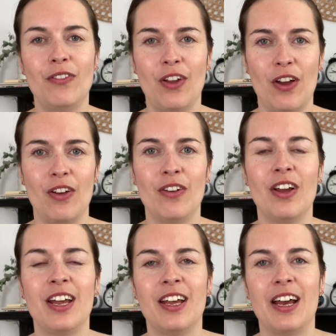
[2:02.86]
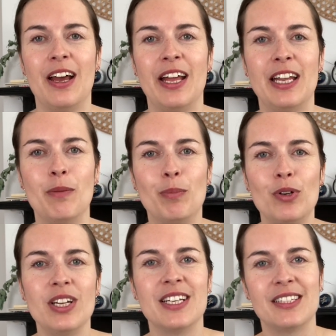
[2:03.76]
know, and then
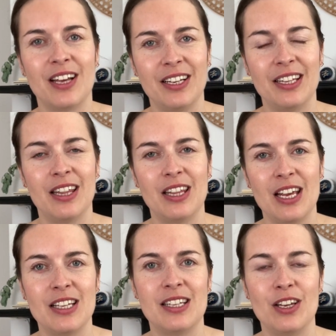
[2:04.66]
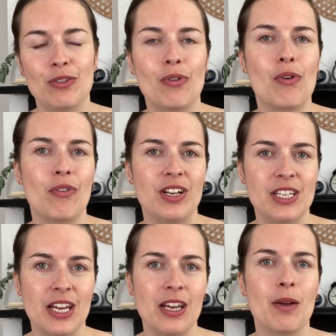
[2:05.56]
putting aside the things that you
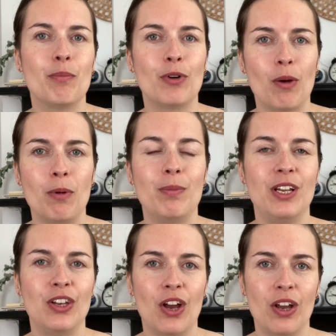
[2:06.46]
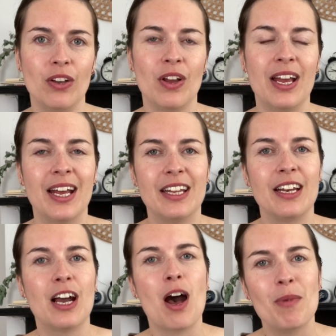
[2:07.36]
already probably know, and then
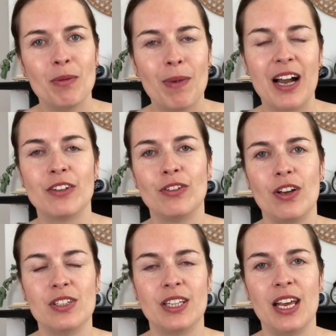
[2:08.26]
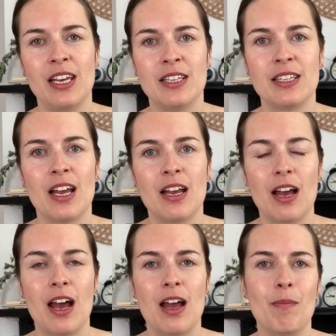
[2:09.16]
coming back to those things
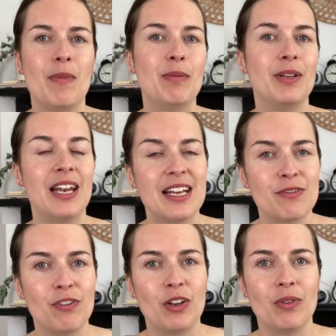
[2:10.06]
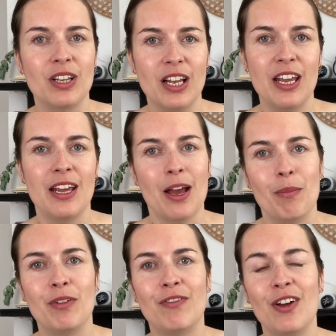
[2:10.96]
maybe less frequently,
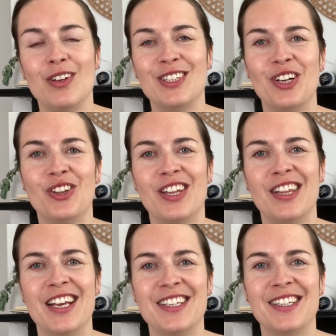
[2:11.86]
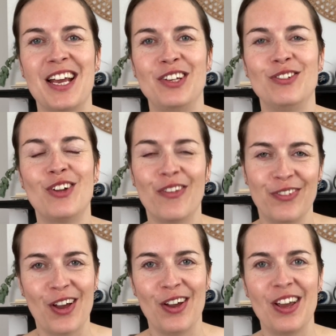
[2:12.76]
but focusing on the things that you don't
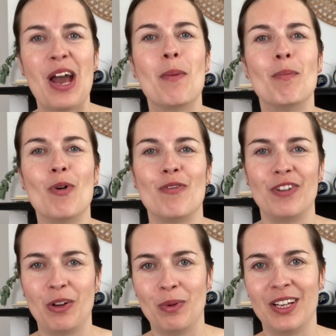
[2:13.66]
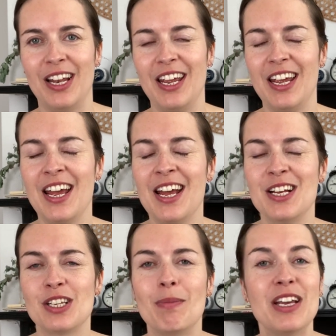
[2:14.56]
know more frequently.
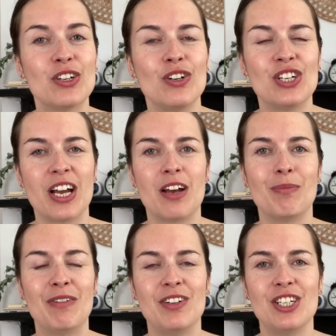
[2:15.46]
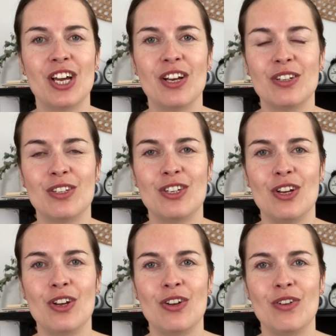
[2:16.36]
So make sure you check out my video
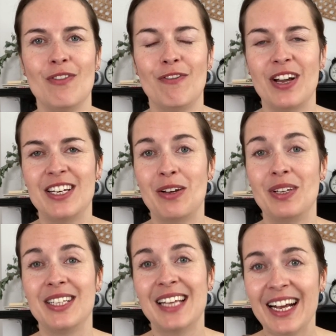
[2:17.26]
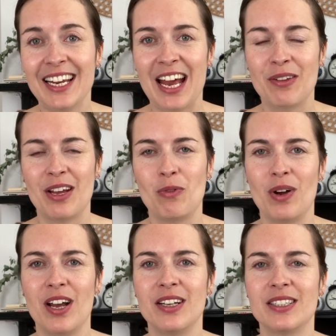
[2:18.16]
to find out exactly how that
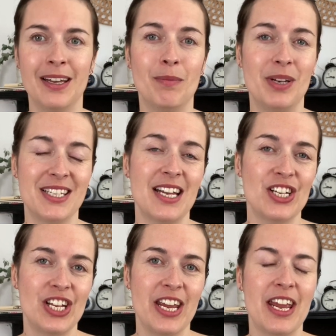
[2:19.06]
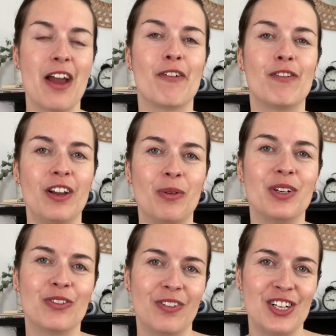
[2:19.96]
works. But essentially,
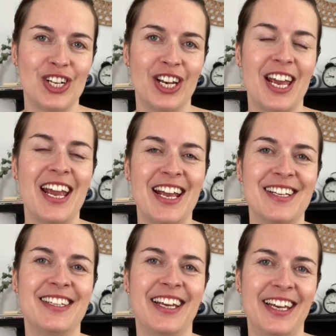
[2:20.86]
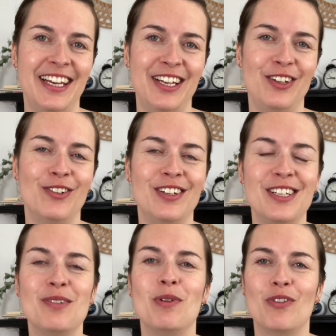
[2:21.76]
frequent revision is the key. You
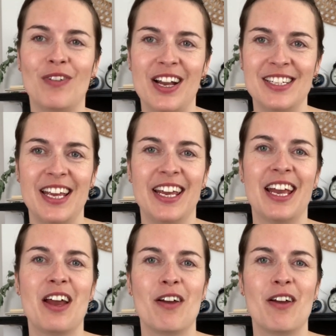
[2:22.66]
need to be revising